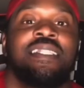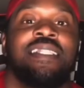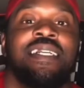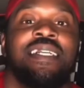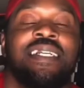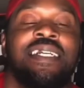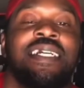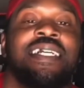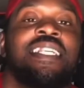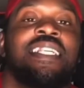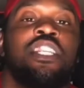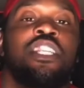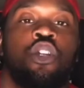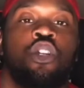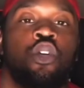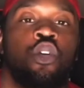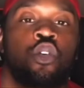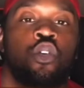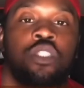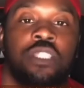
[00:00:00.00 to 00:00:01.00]
the good
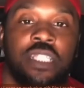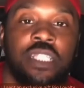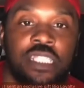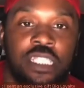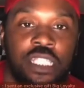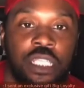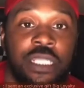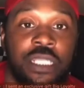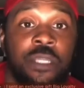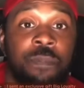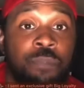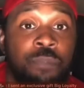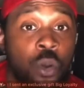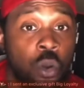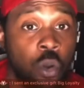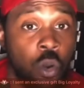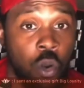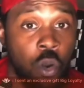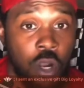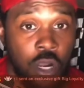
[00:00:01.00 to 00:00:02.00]
news to the
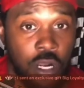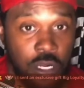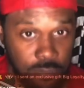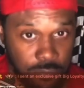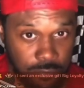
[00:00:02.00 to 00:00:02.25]
poor.